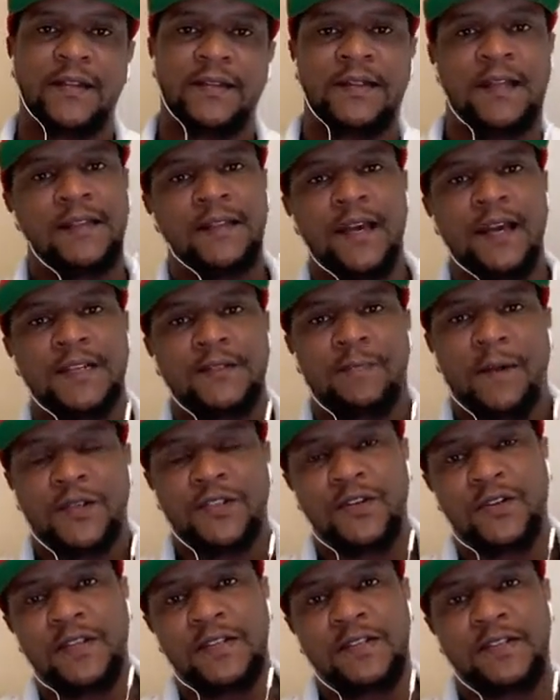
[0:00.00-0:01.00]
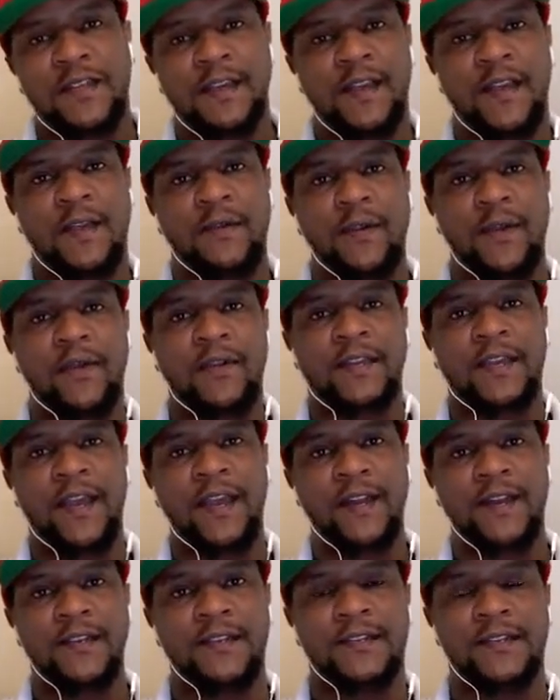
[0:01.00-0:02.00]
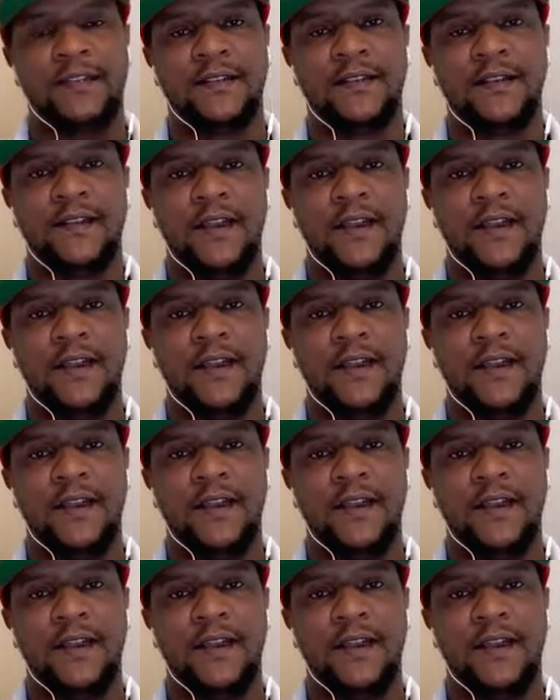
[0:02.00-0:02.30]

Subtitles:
then that person is taking away all the energy.